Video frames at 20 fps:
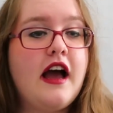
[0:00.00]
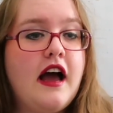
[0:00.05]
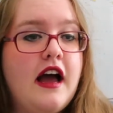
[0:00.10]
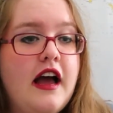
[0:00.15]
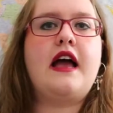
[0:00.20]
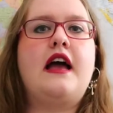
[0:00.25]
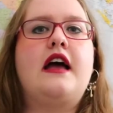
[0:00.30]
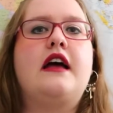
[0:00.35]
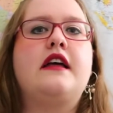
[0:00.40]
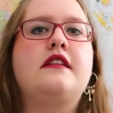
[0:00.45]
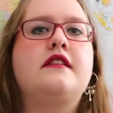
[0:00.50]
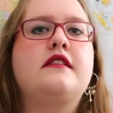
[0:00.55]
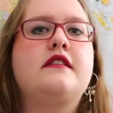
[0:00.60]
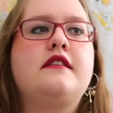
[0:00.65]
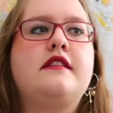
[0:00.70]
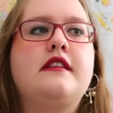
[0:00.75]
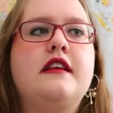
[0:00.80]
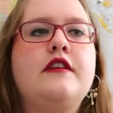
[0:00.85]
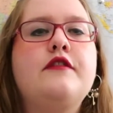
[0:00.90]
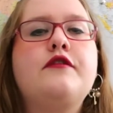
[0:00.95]
And
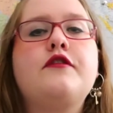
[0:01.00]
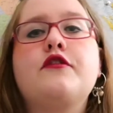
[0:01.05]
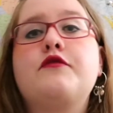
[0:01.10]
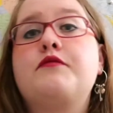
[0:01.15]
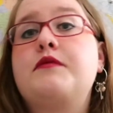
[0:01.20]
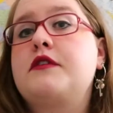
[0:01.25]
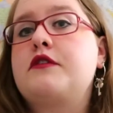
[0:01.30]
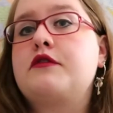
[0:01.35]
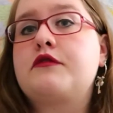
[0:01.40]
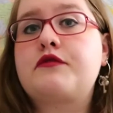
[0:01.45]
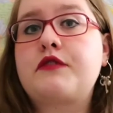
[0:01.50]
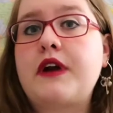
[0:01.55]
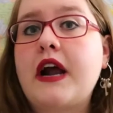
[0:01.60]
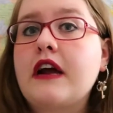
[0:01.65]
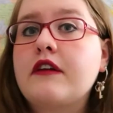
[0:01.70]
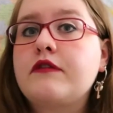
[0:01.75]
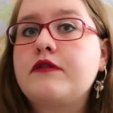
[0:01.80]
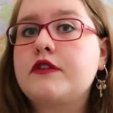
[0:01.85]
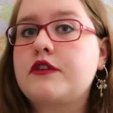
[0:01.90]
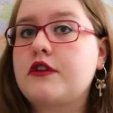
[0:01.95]
if you've been to
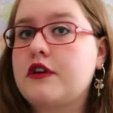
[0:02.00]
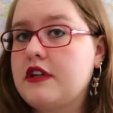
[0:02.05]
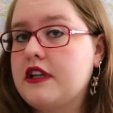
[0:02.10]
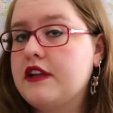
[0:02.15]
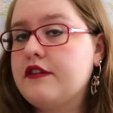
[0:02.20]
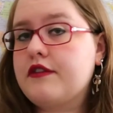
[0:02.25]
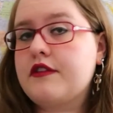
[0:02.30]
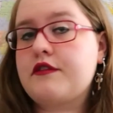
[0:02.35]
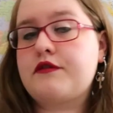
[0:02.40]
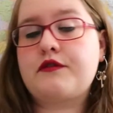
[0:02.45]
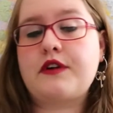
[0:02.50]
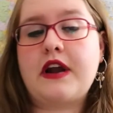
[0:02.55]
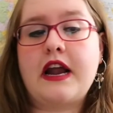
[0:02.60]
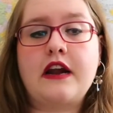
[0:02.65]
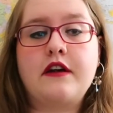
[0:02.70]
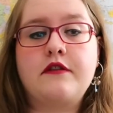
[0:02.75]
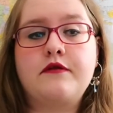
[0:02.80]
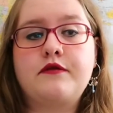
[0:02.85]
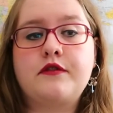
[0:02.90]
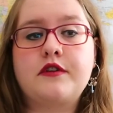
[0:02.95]
Frankfurt or live in
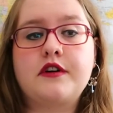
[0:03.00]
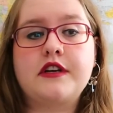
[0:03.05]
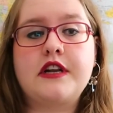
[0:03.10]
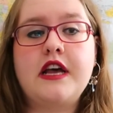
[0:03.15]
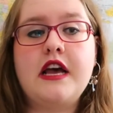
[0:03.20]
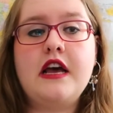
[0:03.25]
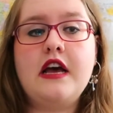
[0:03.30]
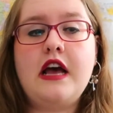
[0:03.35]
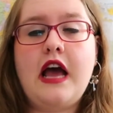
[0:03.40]
Frankfurt,